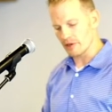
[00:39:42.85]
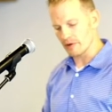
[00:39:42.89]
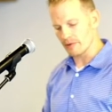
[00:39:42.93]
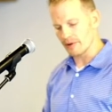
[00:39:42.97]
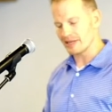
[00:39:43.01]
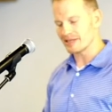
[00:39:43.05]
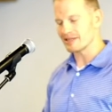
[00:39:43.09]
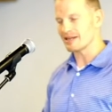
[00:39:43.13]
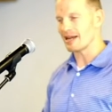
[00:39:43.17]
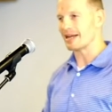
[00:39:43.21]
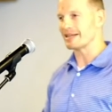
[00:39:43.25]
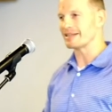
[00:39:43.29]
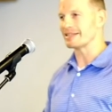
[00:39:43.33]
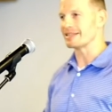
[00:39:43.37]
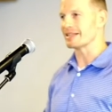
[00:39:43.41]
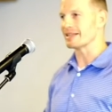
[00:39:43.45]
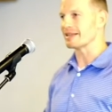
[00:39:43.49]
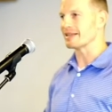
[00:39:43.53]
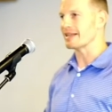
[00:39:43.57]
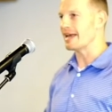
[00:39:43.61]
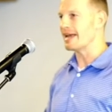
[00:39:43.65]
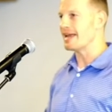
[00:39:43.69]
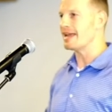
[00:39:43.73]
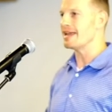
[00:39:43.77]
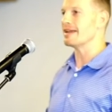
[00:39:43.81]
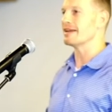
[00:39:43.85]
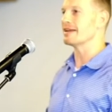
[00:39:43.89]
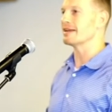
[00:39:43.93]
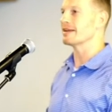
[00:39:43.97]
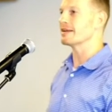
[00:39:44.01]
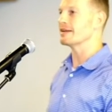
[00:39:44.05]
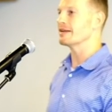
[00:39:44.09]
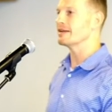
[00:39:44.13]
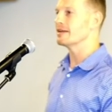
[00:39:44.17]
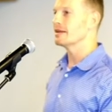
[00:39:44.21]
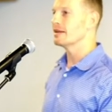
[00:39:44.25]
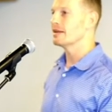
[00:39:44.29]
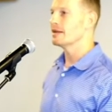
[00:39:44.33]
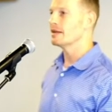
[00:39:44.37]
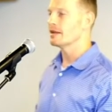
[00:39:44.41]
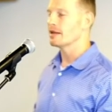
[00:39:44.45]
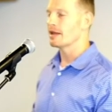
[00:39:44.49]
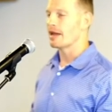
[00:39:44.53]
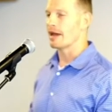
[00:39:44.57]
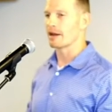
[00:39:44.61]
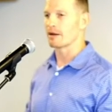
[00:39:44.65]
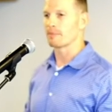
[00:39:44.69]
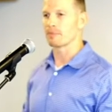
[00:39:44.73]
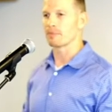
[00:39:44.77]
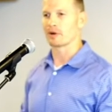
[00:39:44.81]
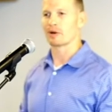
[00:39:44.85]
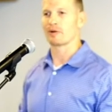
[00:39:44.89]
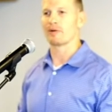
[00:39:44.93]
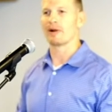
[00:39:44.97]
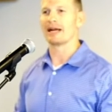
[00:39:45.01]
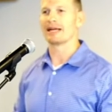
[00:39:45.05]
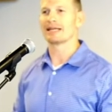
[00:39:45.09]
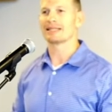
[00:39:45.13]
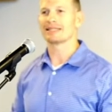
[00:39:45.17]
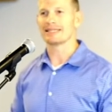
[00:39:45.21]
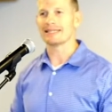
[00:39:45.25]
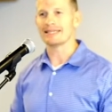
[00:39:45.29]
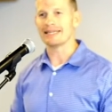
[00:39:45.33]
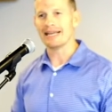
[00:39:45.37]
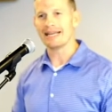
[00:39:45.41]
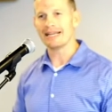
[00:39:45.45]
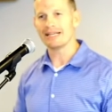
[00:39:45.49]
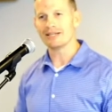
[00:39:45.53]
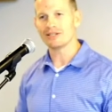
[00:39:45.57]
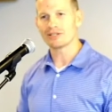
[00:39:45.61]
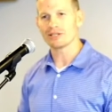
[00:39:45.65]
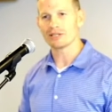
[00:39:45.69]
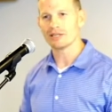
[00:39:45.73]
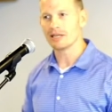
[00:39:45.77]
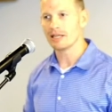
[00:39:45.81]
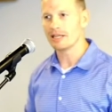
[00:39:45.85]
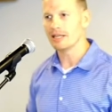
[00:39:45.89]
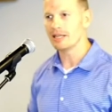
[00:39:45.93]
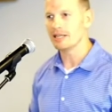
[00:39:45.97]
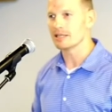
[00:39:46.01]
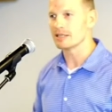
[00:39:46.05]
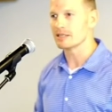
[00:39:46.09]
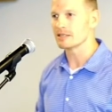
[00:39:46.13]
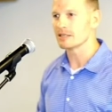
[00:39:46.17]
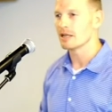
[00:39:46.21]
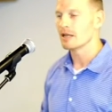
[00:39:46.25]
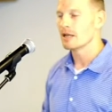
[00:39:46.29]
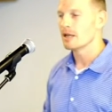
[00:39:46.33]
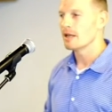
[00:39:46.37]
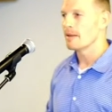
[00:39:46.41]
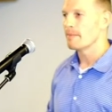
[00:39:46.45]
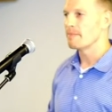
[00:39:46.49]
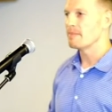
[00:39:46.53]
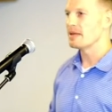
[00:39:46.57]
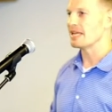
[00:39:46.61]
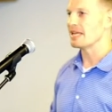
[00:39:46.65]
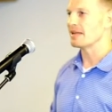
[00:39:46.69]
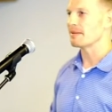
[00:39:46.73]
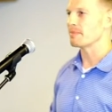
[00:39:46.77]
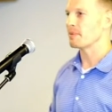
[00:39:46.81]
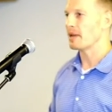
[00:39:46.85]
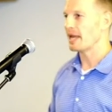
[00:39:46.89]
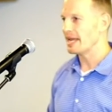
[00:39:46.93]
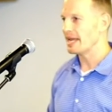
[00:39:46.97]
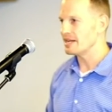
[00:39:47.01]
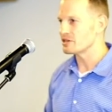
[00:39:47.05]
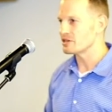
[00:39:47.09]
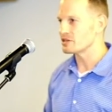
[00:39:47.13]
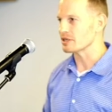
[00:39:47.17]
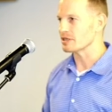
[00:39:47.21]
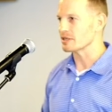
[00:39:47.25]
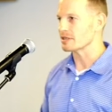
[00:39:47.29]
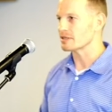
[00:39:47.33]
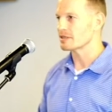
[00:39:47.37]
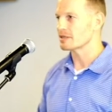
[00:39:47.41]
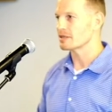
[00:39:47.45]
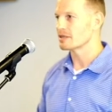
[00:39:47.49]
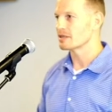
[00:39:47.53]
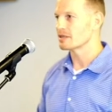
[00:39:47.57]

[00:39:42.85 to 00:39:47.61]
He's not delaying out of procrastination, he is being patient.